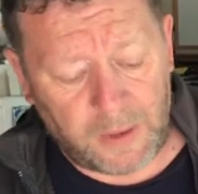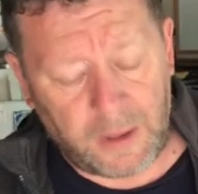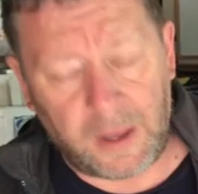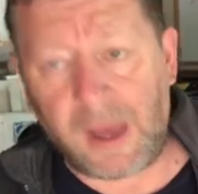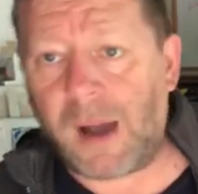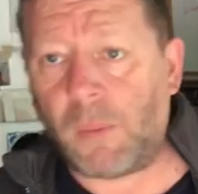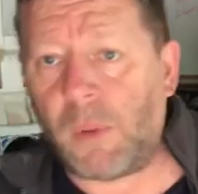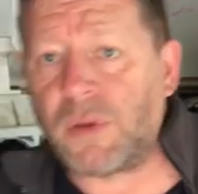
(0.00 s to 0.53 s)

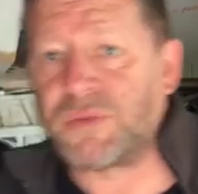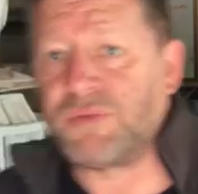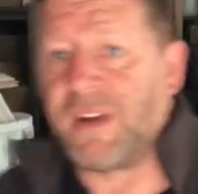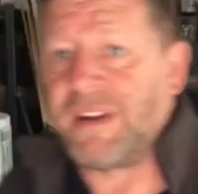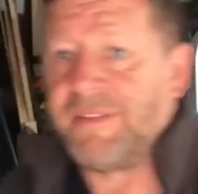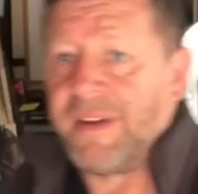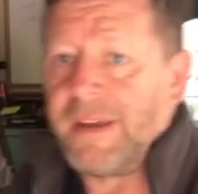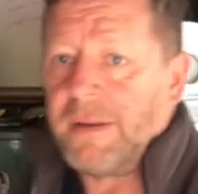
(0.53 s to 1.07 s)
I was
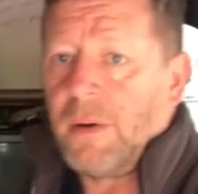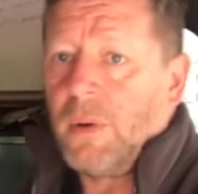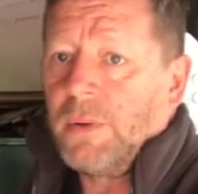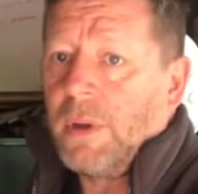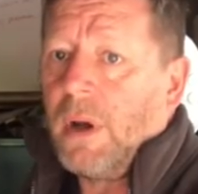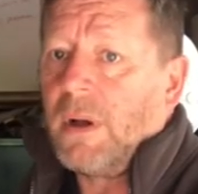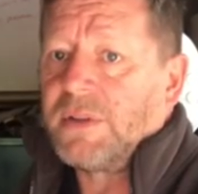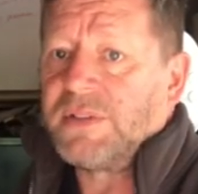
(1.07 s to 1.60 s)
renovating old
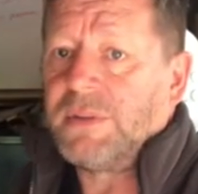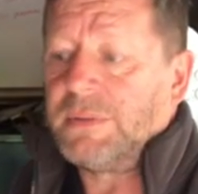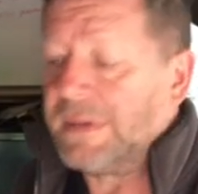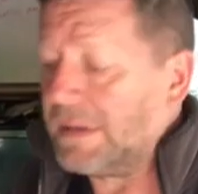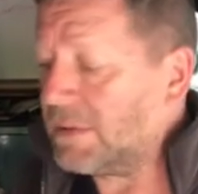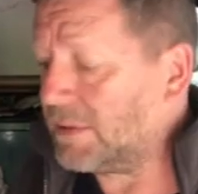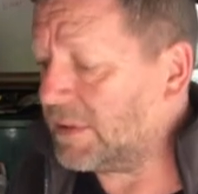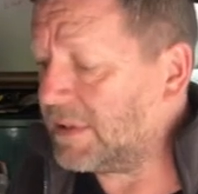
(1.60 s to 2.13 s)

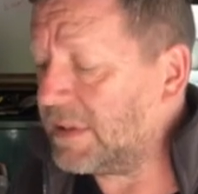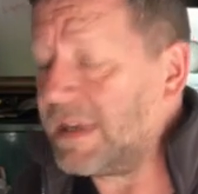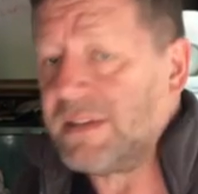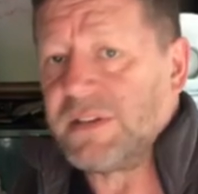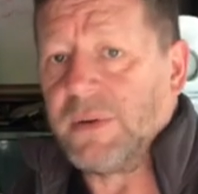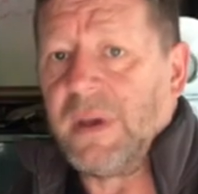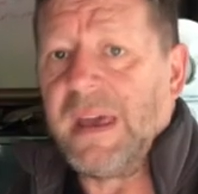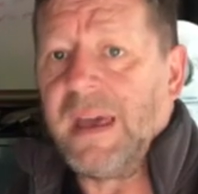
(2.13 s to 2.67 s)

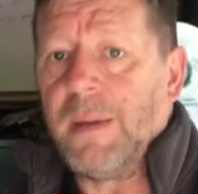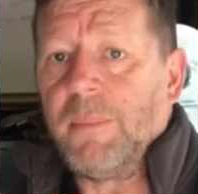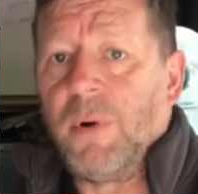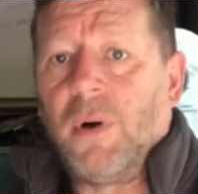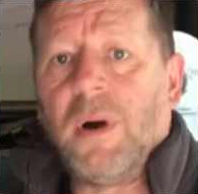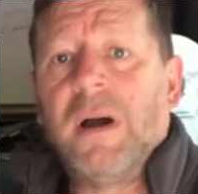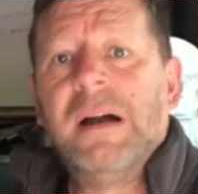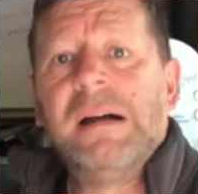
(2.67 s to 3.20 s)
R2D2 here, but
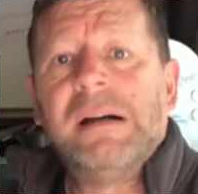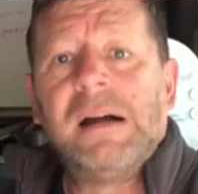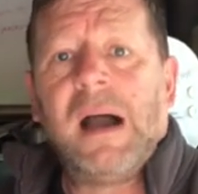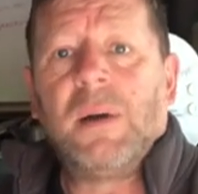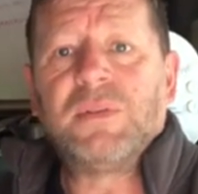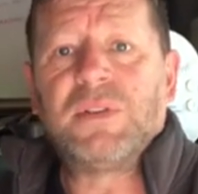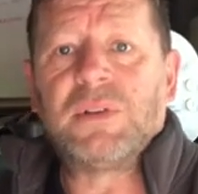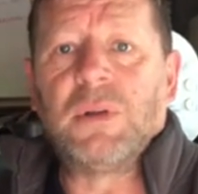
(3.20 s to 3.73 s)
I
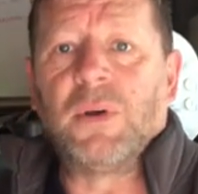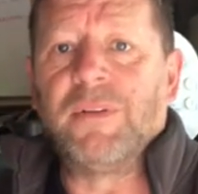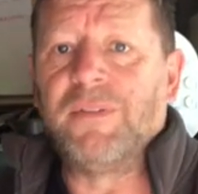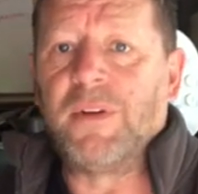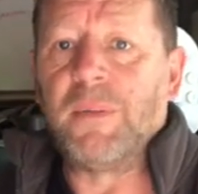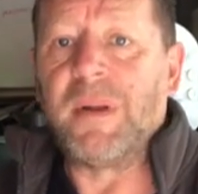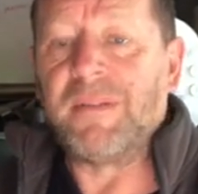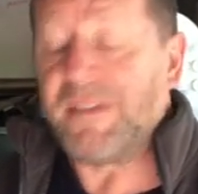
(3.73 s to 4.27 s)
was just looking for
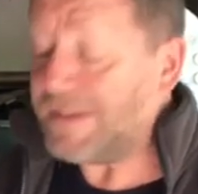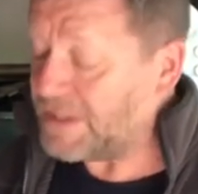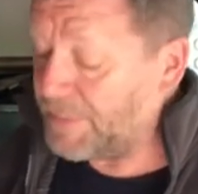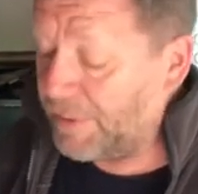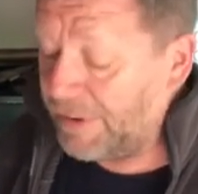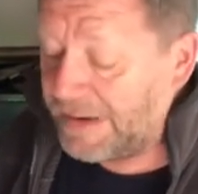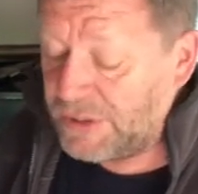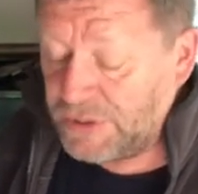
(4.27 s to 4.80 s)
a bit of
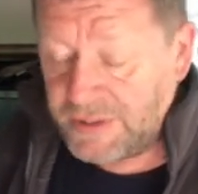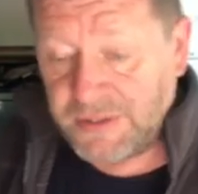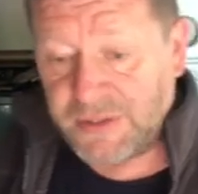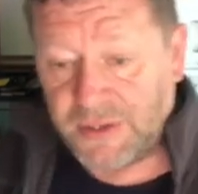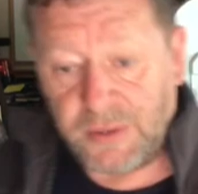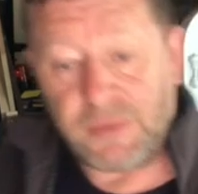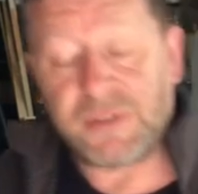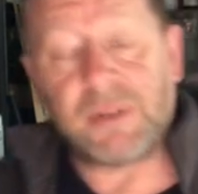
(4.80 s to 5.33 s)
inspiration to
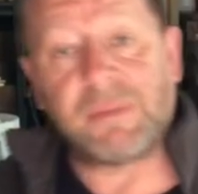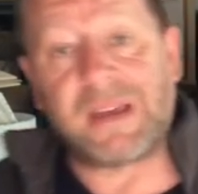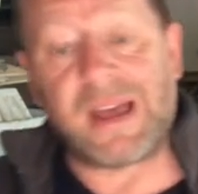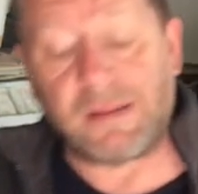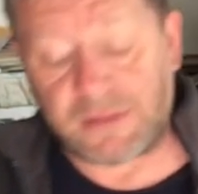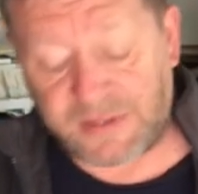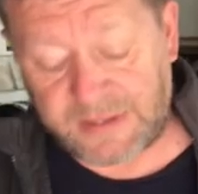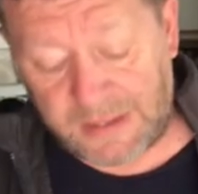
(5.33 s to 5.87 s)
do something
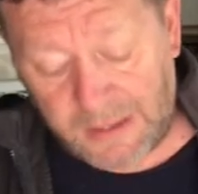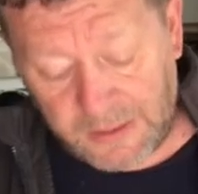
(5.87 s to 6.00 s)
else.